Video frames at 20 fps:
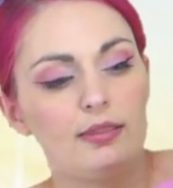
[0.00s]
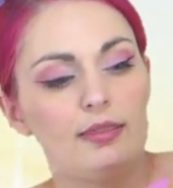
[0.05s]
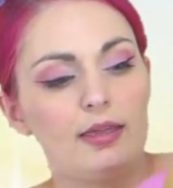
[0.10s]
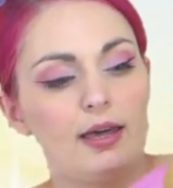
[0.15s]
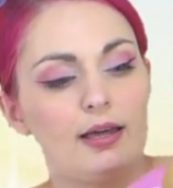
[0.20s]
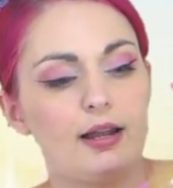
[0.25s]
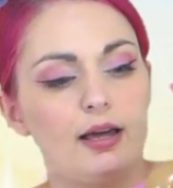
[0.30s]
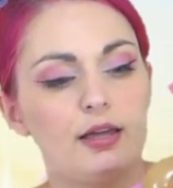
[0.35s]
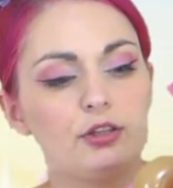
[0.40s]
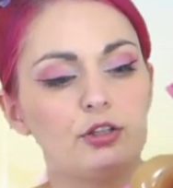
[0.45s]

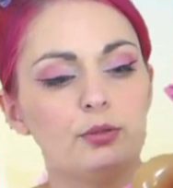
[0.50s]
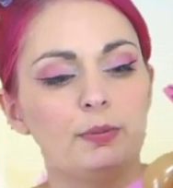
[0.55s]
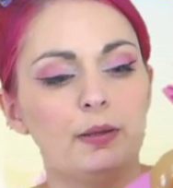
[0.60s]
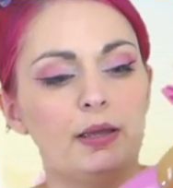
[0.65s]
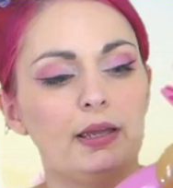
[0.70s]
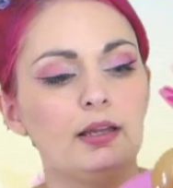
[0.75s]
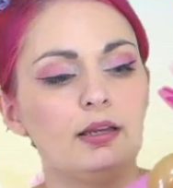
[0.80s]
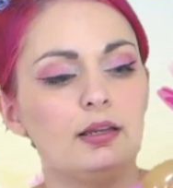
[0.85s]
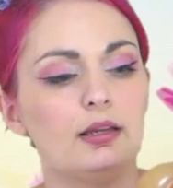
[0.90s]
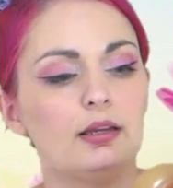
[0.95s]
that other
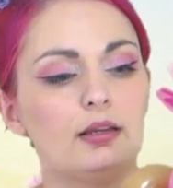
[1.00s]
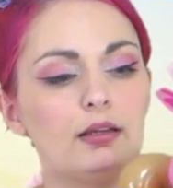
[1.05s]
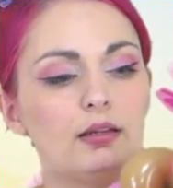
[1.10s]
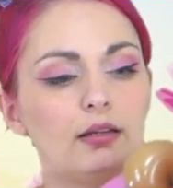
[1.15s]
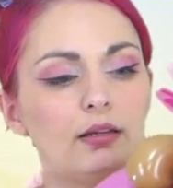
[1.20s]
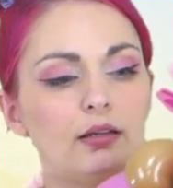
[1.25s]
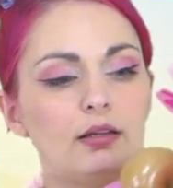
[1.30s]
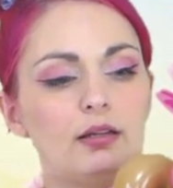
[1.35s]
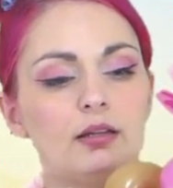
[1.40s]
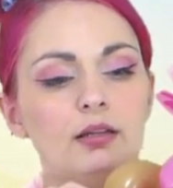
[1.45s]
pink
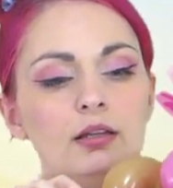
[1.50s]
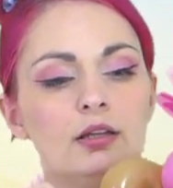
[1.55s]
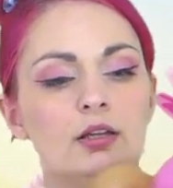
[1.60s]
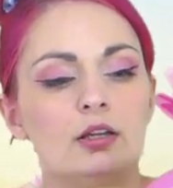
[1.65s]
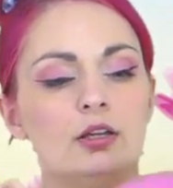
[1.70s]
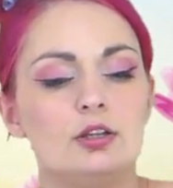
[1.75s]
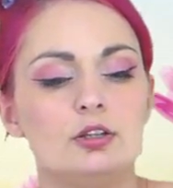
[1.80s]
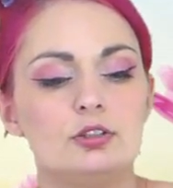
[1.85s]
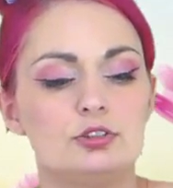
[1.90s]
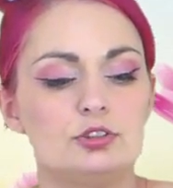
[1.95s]

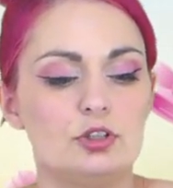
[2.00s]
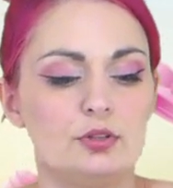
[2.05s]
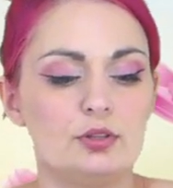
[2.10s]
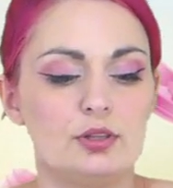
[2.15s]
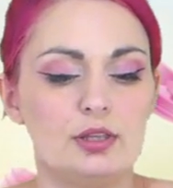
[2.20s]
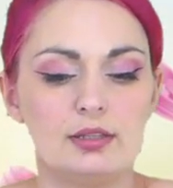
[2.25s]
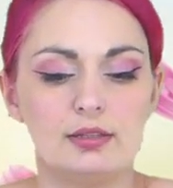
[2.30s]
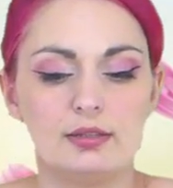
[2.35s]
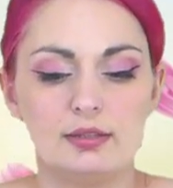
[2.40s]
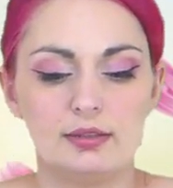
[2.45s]
so
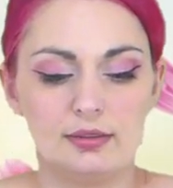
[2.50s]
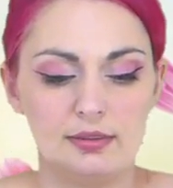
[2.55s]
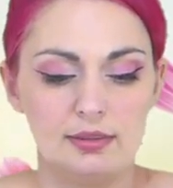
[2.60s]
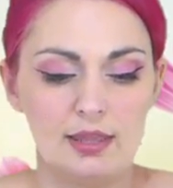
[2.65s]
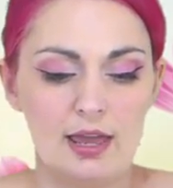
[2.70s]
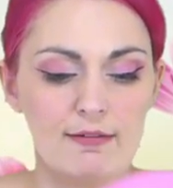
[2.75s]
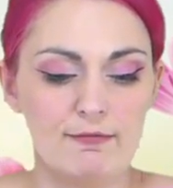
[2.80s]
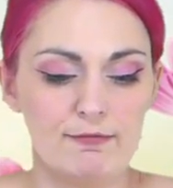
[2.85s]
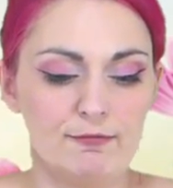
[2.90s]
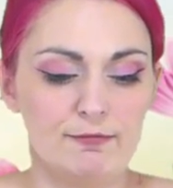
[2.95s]
that
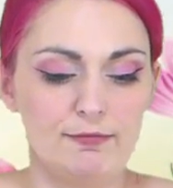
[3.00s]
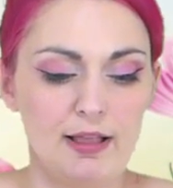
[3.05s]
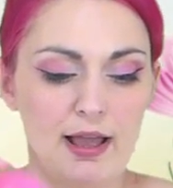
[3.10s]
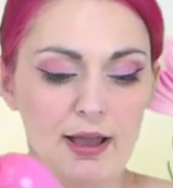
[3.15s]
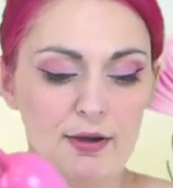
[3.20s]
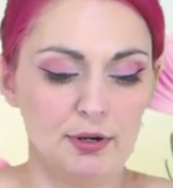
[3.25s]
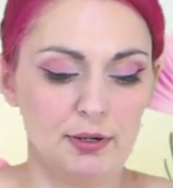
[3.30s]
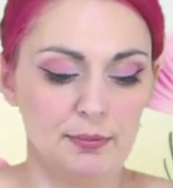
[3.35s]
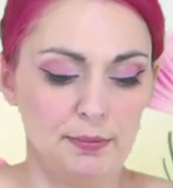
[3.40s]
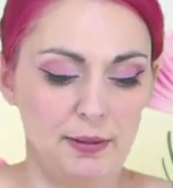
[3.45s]
that
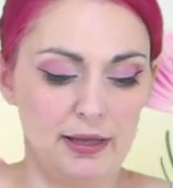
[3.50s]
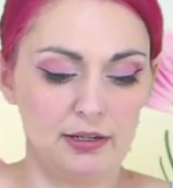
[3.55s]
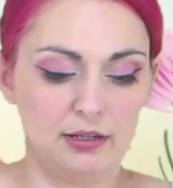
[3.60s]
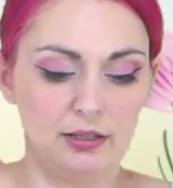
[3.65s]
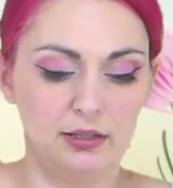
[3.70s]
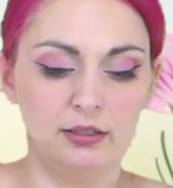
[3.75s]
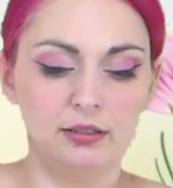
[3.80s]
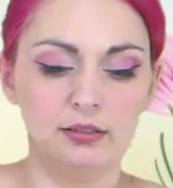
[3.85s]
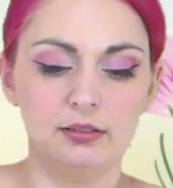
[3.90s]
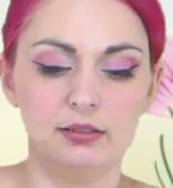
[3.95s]
flower
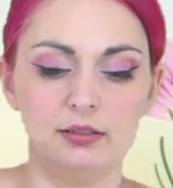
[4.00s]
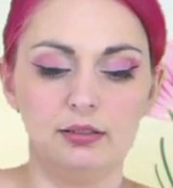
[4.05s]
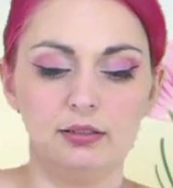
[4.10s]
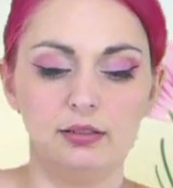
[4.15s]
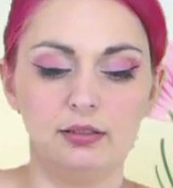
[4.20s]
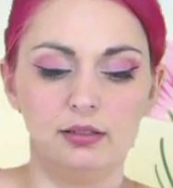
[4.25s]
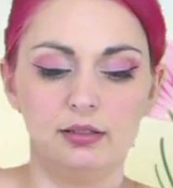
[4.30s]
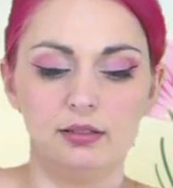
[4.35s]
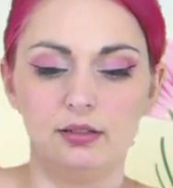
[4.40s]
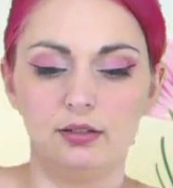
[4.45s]
petal,
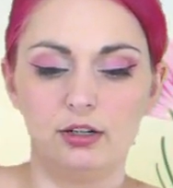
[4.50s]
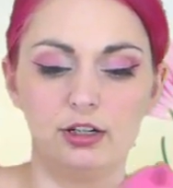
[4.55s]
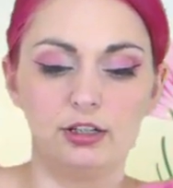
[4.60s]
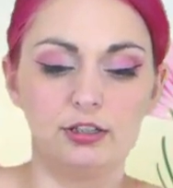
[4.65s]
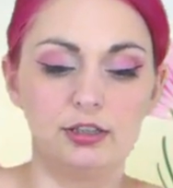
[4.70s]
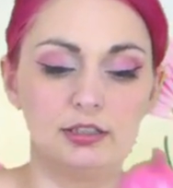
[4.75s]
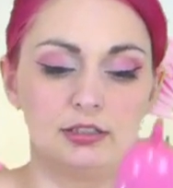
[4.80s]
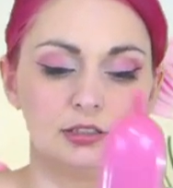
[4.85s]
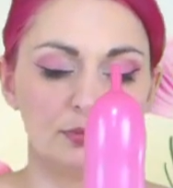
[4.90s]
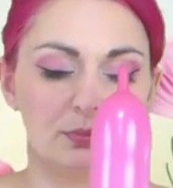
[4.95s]
or
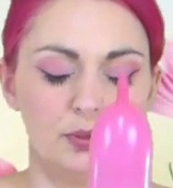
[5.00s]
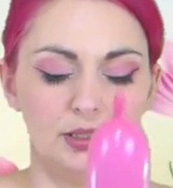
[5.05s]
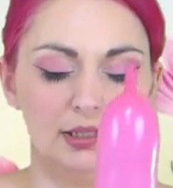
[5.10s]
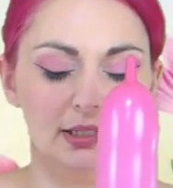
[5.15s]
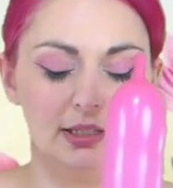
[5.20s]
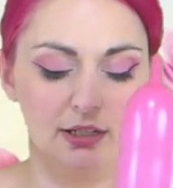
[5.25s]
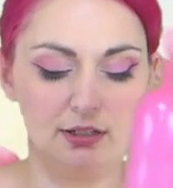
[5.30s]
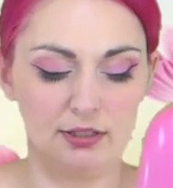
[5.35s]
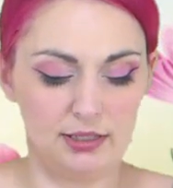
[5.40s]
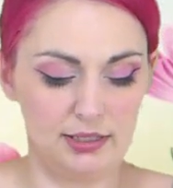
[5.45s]
this one
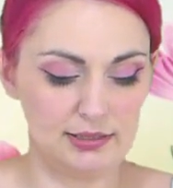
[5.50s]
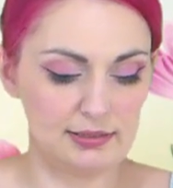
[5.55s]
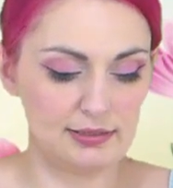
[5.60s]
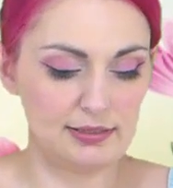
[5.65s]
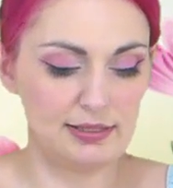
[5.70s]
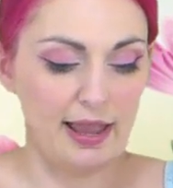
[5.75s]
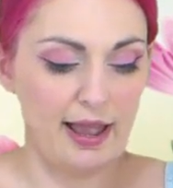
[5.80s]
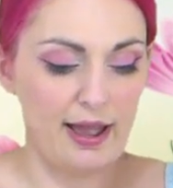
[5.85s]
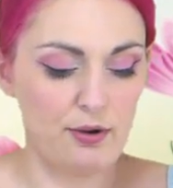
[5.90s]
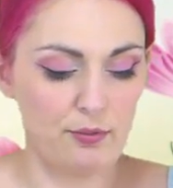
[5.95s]
here, is
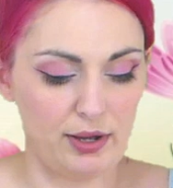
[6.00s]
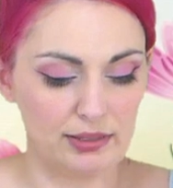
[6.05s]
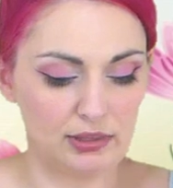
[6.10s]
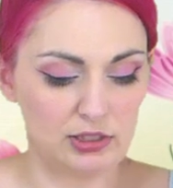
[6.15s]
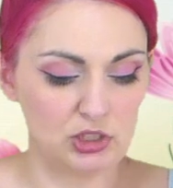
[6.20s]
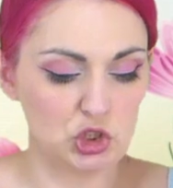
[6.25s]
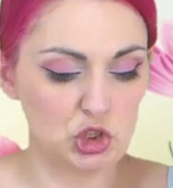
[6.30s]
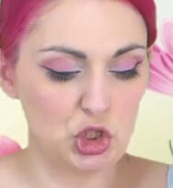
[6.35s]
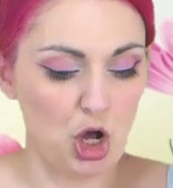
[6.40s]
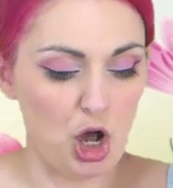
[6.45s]
now at
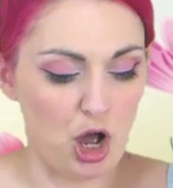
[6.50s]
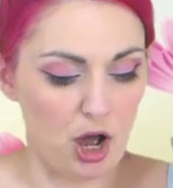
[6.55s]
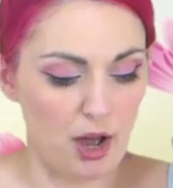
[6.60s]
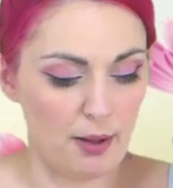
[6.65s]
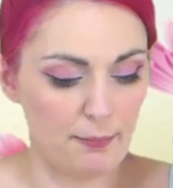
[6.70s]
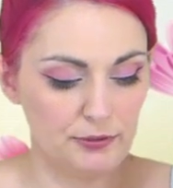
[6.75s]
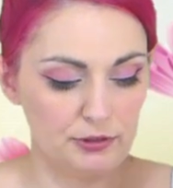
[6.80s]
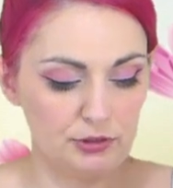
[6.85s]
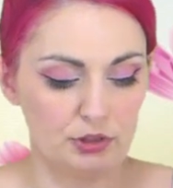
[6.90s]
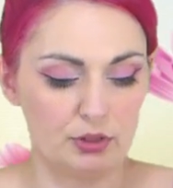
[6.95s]
the top,
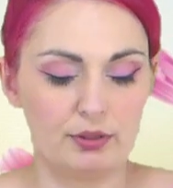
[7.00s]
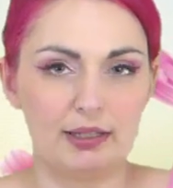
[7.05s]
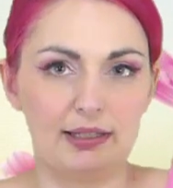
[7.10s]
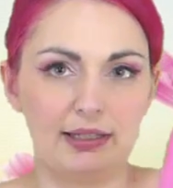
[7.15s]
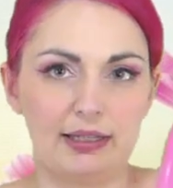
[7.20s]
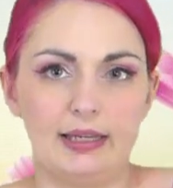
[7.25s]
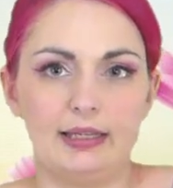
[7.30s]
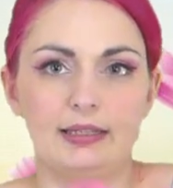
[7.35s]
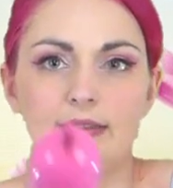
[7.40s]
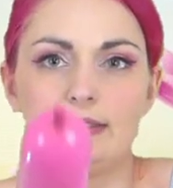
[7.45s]
so like
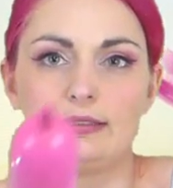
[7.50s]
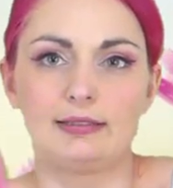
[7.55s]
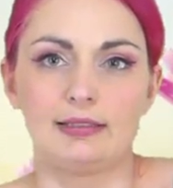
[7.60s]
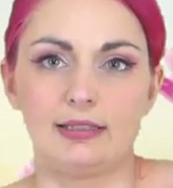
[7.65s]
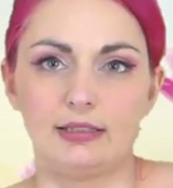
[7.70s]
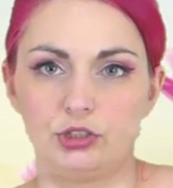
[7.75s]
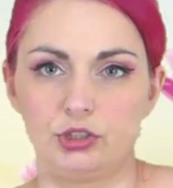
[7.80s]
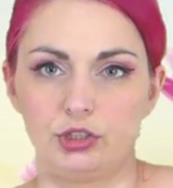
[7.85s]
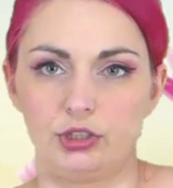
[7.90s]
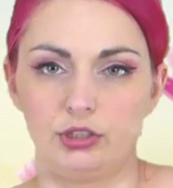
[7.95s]
in the
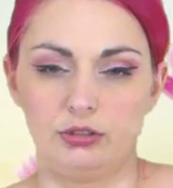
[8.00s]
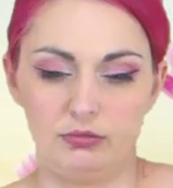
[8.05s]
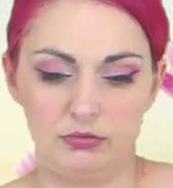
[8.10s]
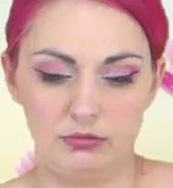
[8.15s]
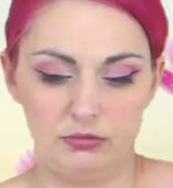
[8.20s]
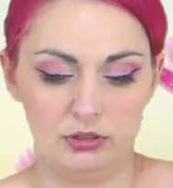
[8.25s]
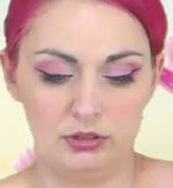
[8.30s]
center.